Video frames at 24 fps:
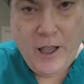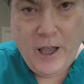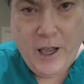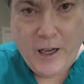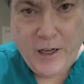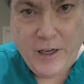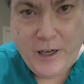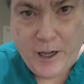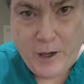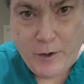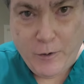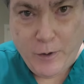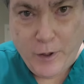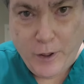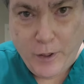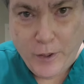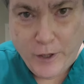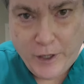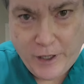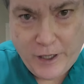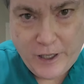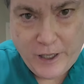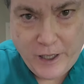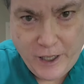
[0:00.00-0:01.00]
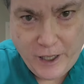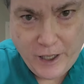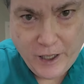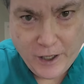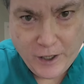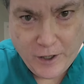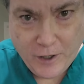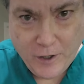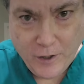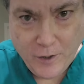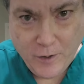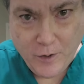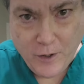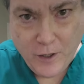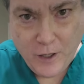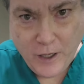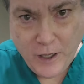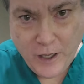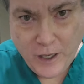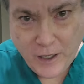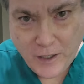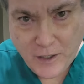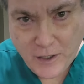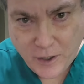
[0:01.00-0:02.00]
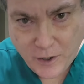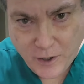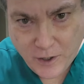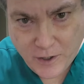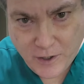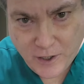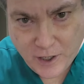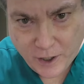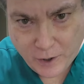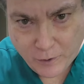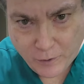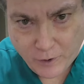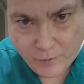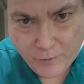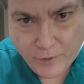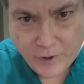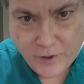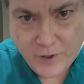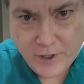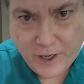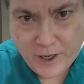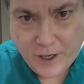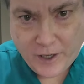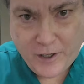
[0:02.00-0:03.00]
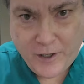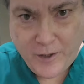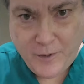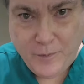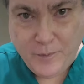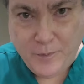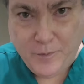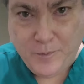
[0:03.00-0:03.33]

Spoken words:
And now the king is in the center of the deck.